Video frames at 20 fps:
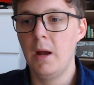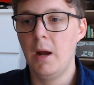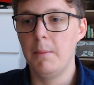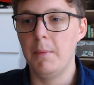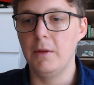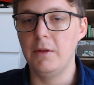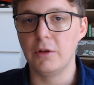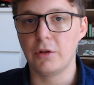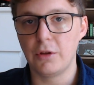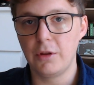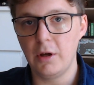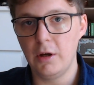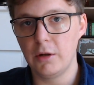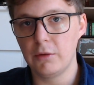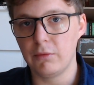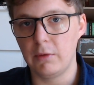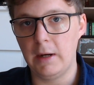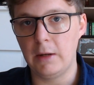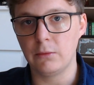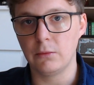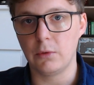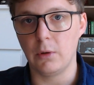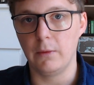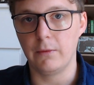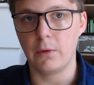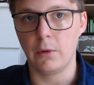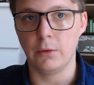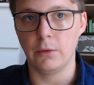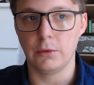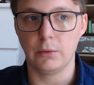But in this third round
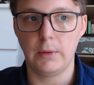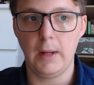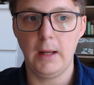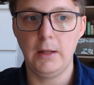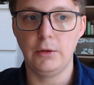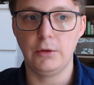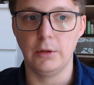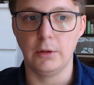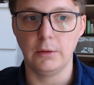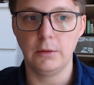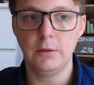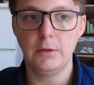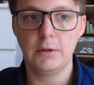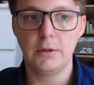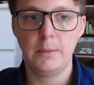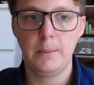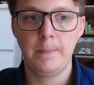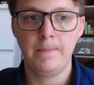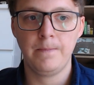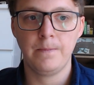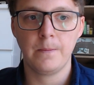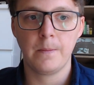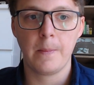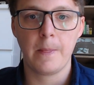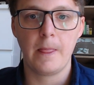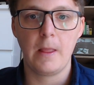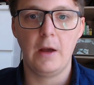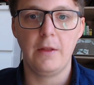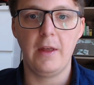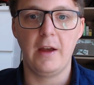of consultations,
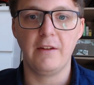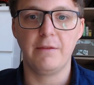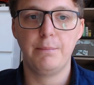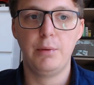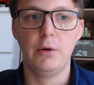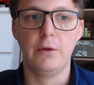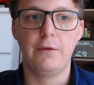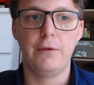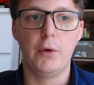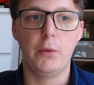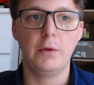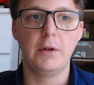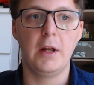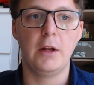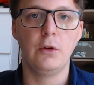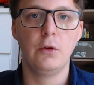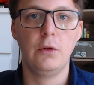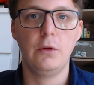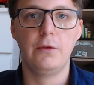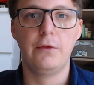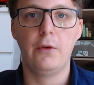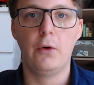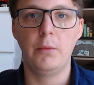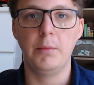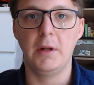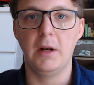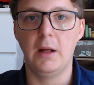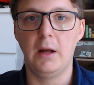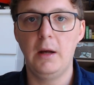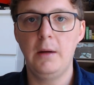they've put forward a new
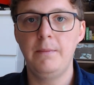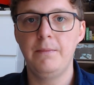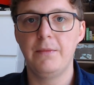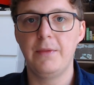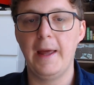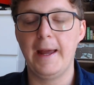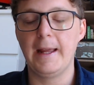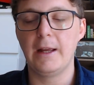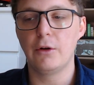formula that